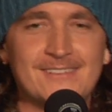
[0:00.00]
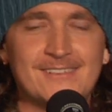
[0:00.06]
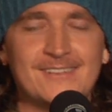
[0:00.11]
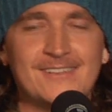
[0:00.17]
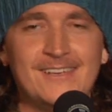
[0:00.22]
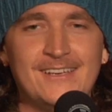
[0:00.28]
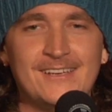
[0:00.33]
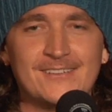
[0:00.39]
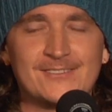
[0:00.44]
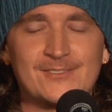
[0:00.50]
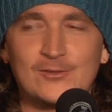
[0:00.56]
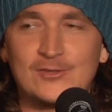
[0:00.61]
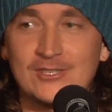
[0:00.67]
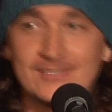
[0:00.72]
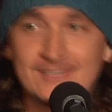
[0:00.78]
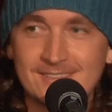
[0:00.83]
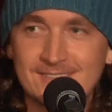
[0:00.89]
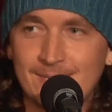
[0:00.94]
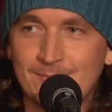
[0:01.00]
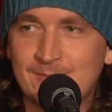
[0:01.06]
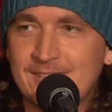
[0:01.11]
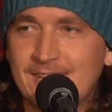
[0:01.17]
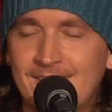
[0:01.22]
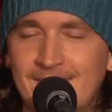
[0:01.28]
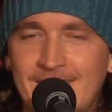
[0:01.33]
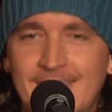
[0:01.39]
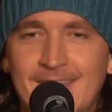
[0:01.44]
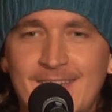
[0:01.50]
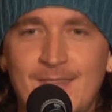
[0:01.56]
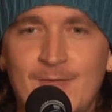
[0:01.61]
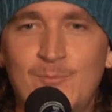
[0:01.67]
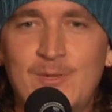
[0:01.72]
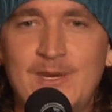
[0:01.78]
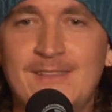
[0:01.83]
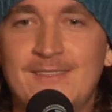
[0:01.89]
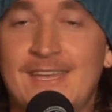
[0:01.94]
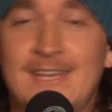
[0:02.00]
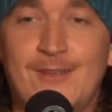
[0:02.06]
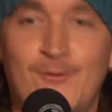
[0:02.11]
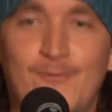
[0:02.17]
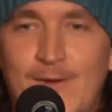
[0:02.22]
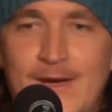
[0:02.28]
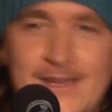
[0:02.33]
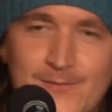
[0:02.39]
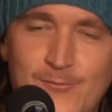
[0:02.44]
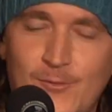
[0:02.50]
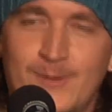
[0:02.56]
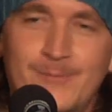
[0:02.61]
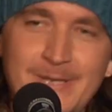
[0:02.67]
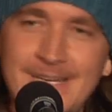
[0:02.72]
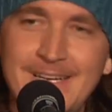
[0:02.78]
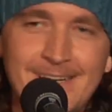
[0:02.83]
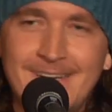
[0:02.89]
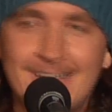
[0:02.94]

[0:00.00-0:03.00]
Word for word: And so just as I'm settling into the beat, then he would fast forward.